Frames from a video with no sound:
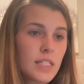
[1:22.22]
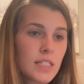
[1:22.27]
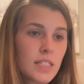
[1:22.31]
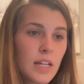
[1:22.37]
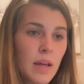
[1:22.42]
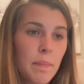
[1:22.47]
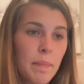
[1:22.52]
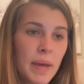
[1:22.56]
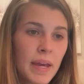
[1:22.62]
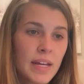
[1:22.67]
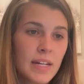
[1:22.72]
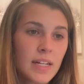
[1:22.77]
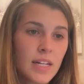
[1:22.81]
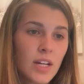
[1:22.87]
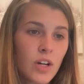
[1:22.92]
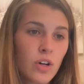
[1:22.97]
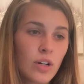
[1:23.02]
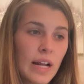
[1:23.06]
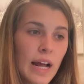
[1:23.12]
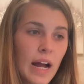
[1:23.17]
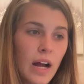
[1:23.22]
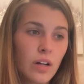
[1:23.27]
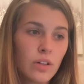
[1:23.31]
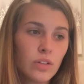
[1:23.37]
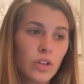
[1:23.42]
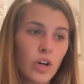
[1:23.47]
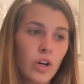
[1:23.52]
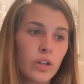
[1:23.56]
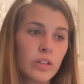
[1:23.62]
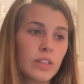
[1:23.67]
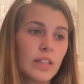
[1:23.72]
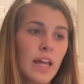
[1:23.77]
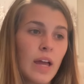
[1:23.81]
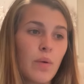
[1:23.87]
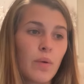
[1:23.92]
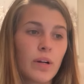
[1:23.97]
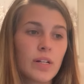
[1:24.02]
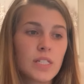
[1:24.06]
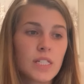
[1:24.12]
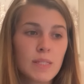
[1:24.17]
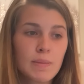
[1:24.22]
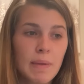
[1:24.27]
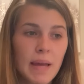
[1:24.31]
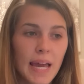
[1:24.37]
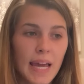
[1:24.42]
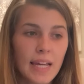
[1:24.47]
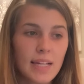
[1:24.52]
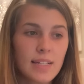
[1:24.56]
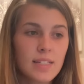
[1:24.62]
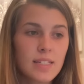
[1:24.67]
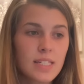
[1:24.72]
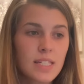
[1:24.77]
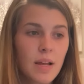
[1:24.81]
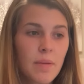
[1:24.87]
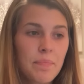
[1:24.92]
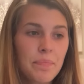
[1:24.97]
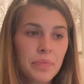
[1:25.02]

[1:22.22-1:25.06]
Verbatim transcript: dependent on how long they were in space.